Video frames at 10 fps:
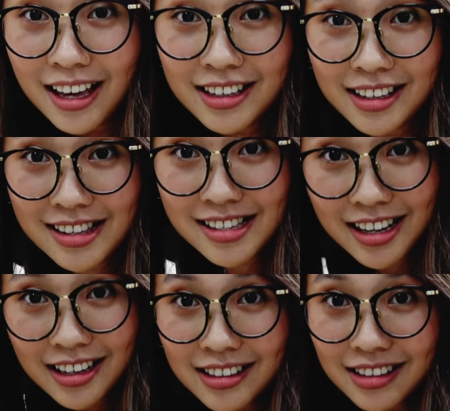I can
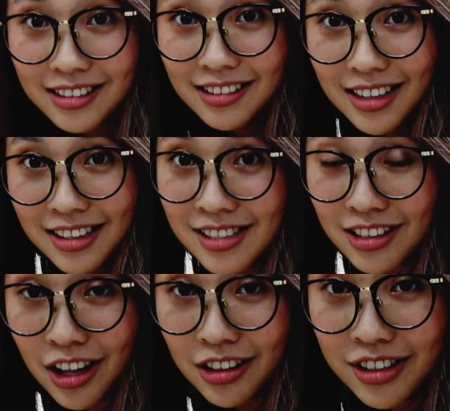say that
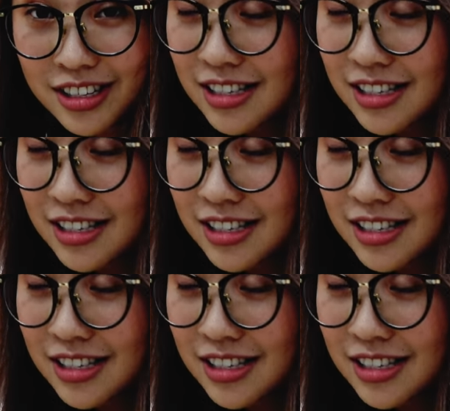this color is